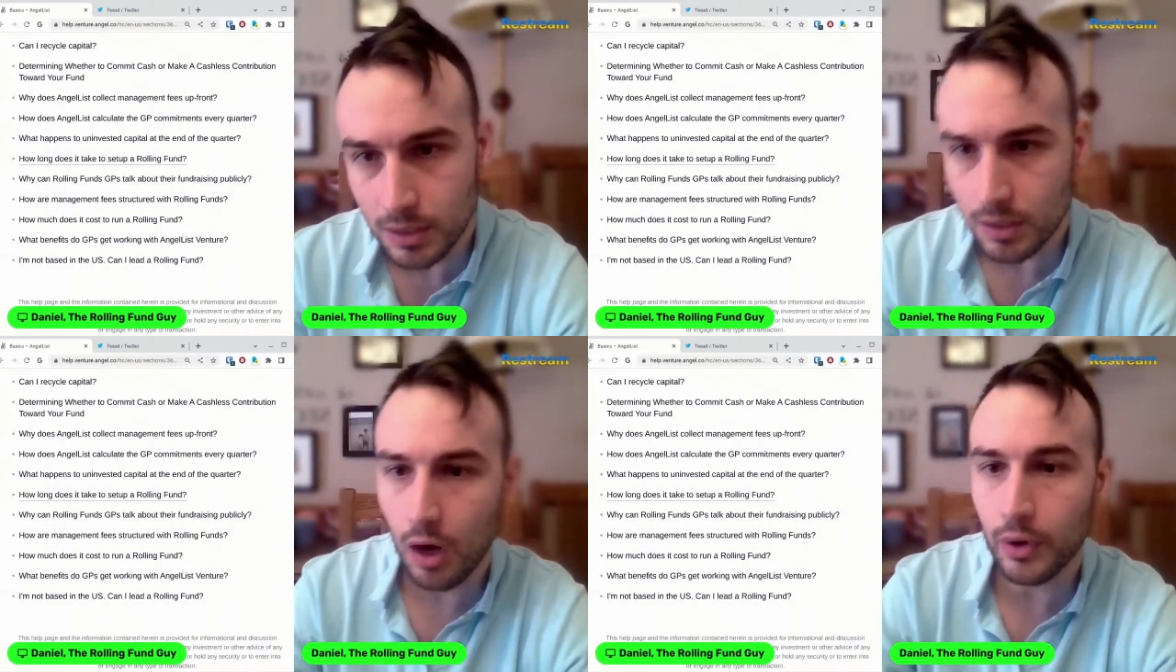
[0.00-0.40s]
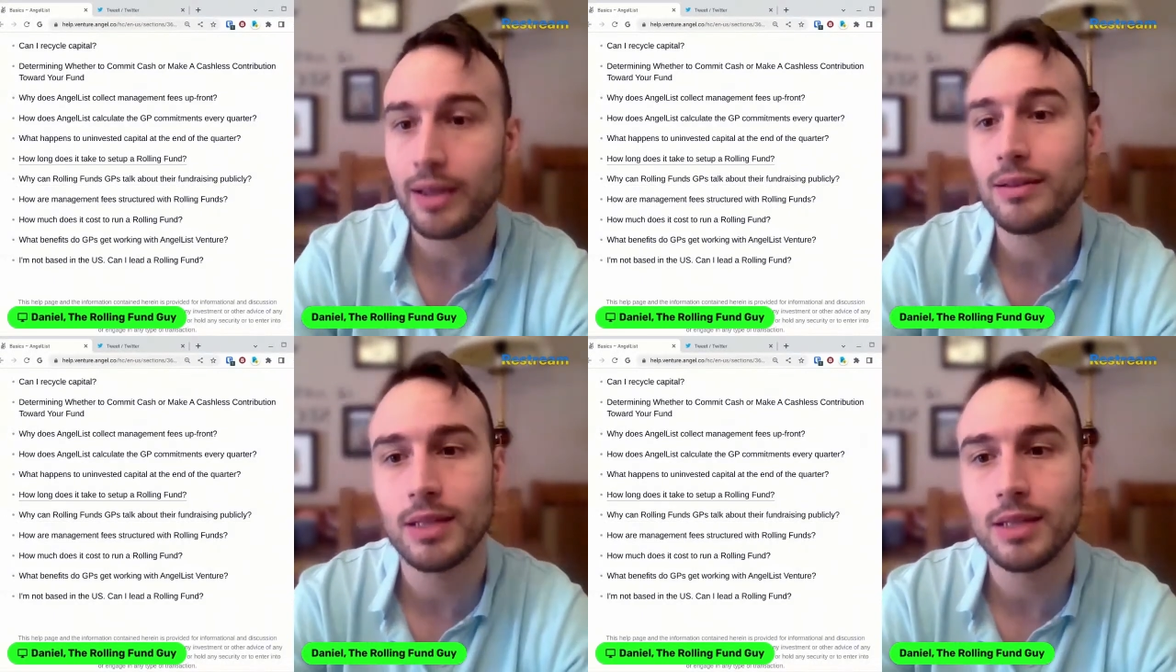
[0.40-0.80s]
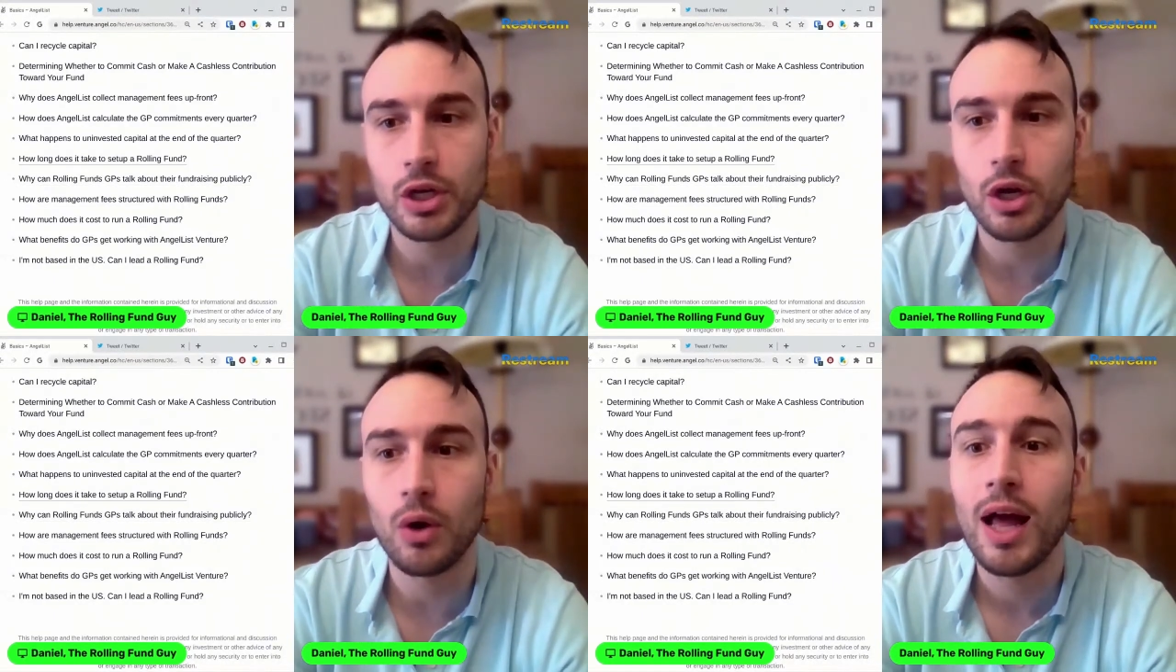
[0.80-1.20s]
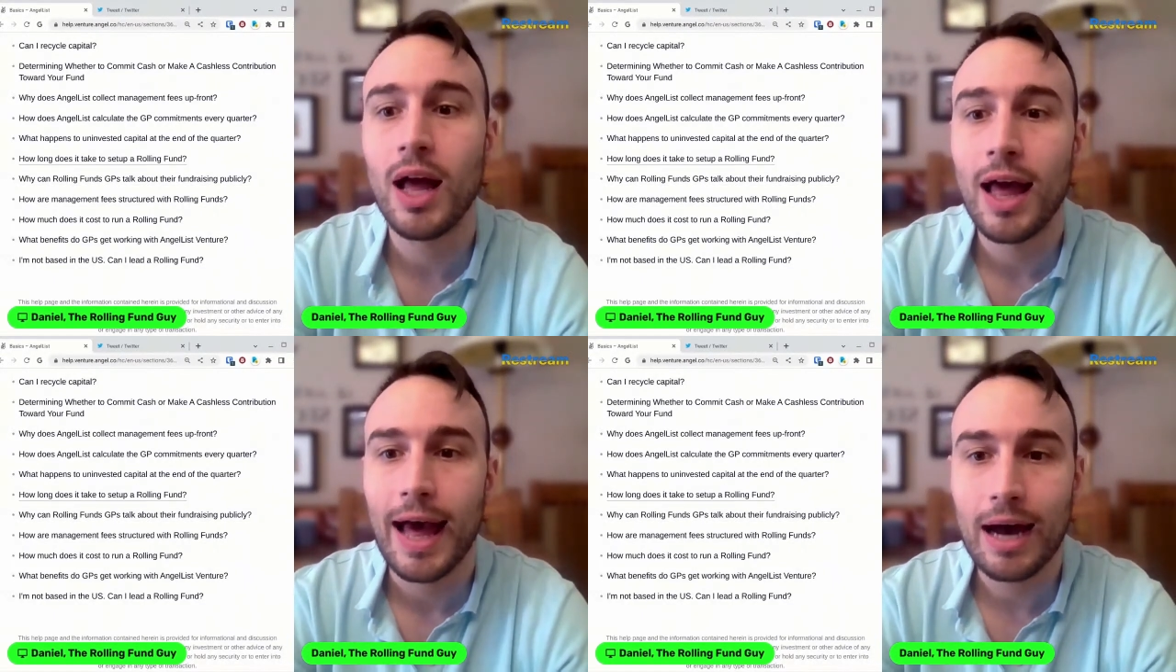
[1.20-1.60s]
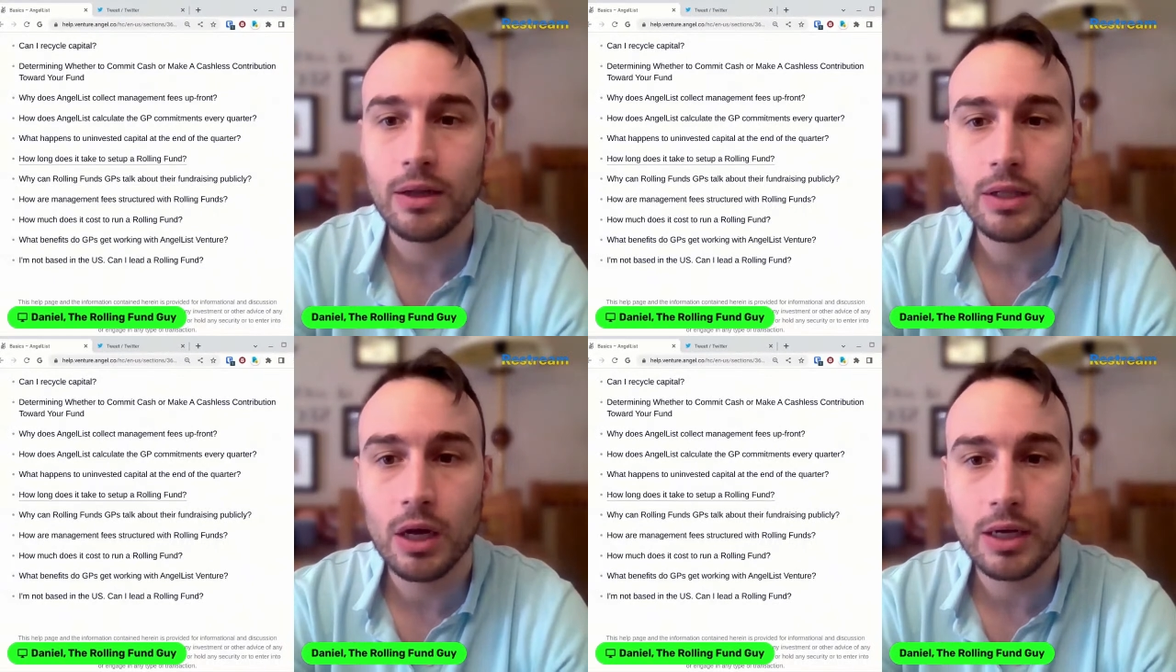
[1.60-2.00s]
Okay, let's go. How
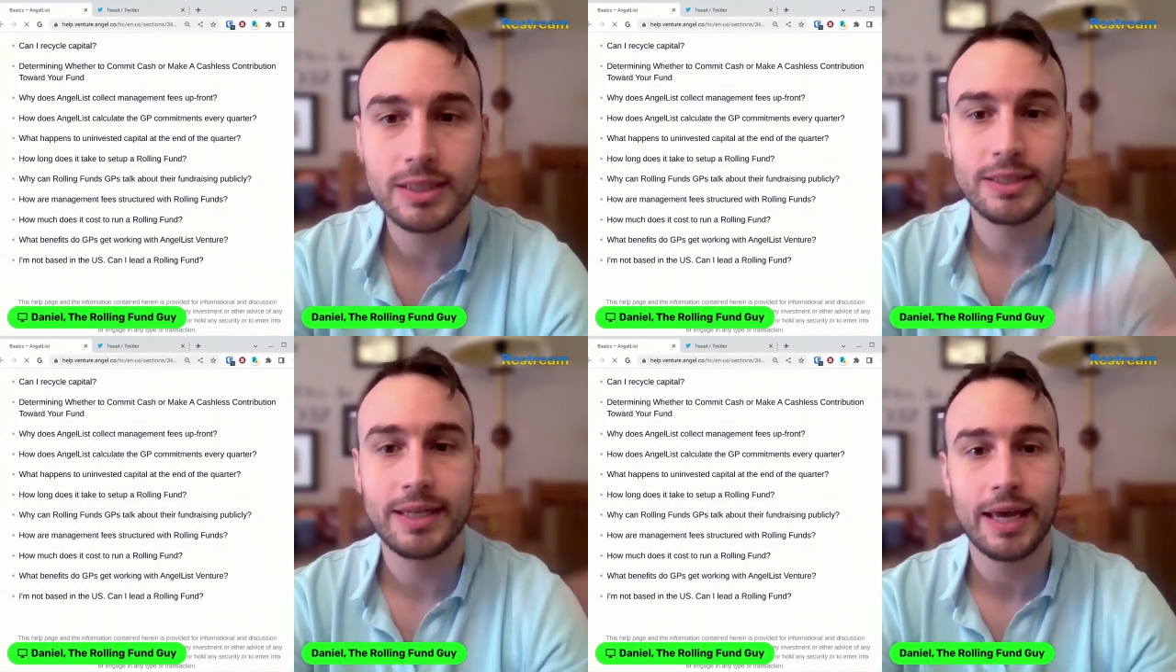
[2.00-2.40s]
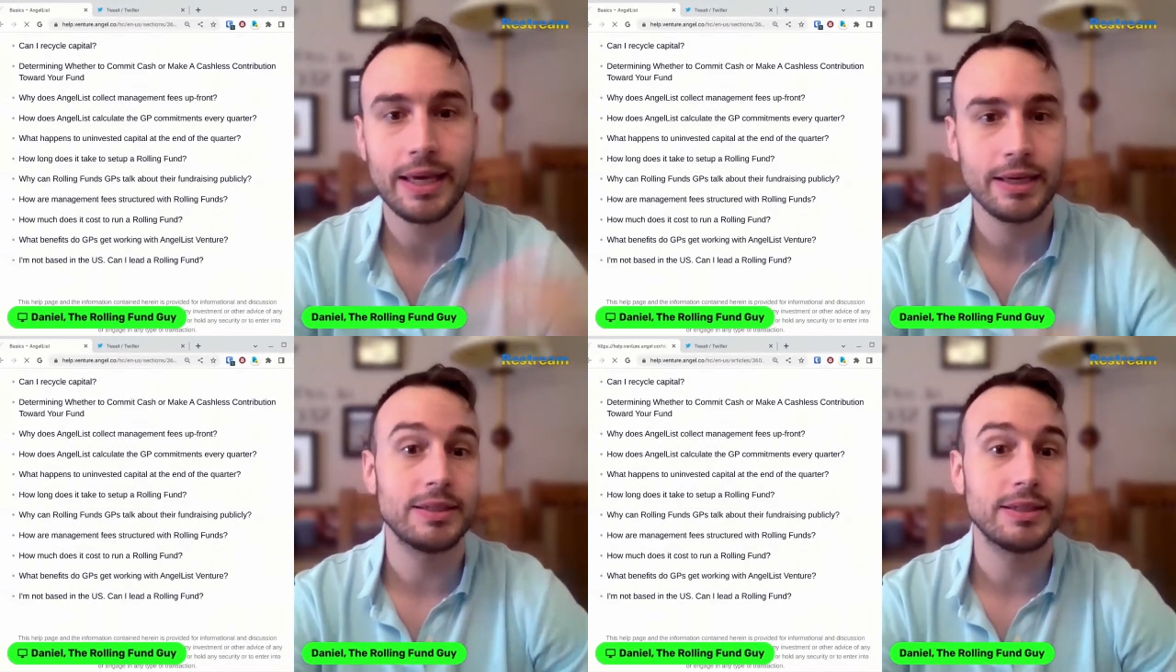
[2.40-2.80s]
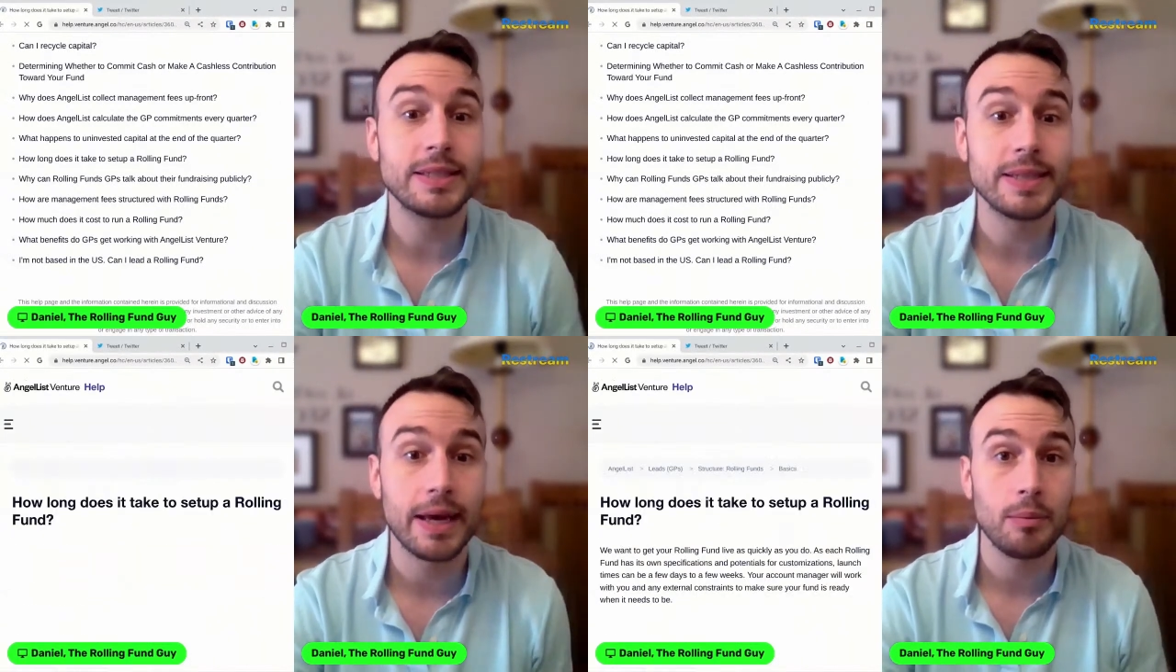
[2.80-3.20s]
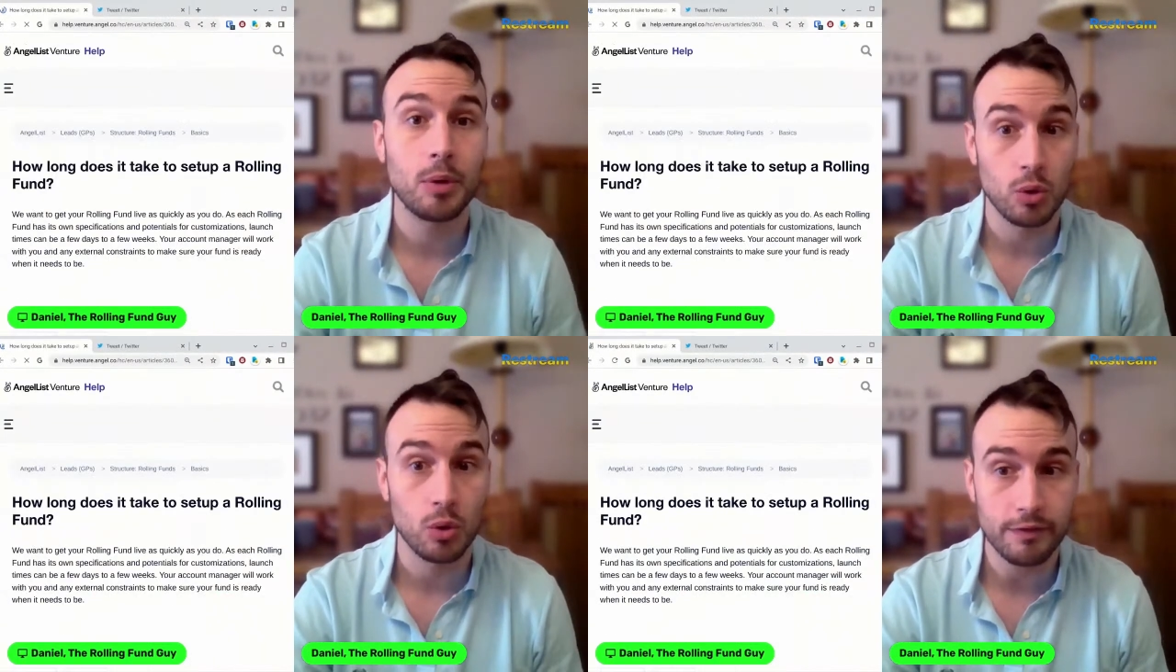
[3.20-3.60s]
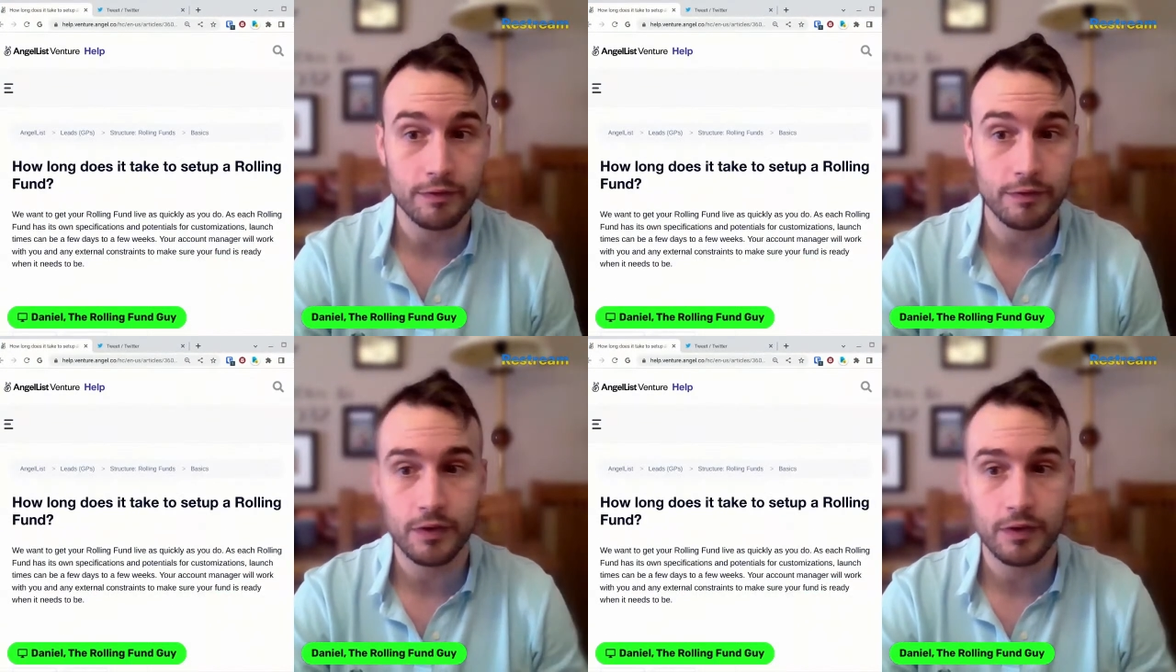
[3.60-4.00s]
long does it take to set up a roll-in
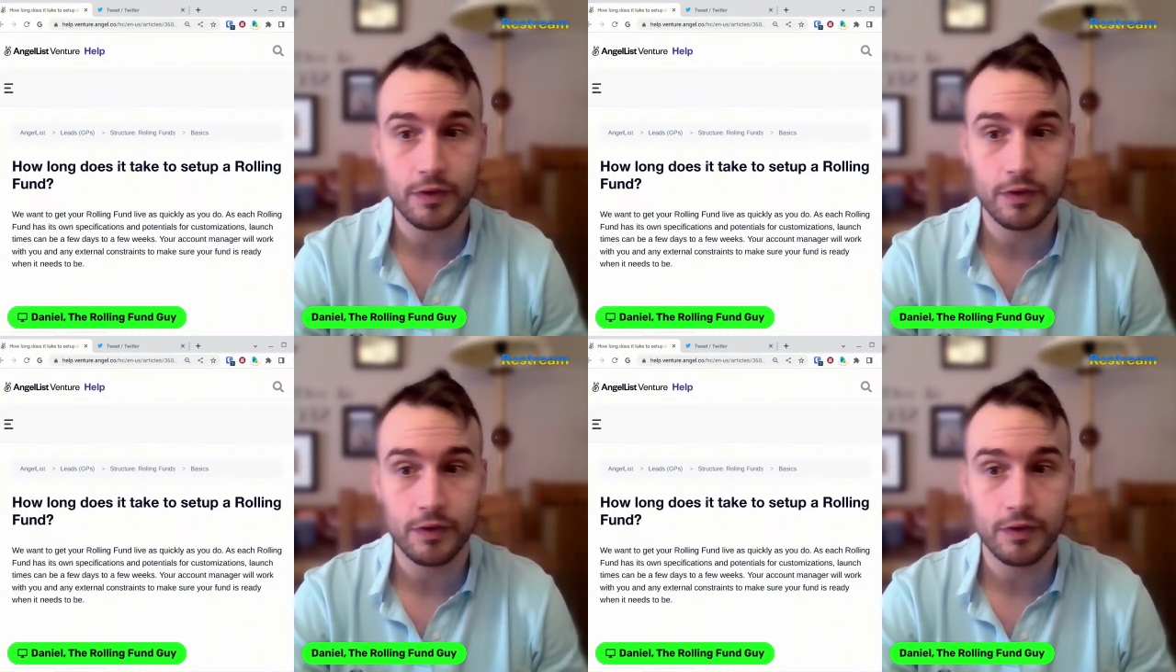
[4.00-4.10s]
fund?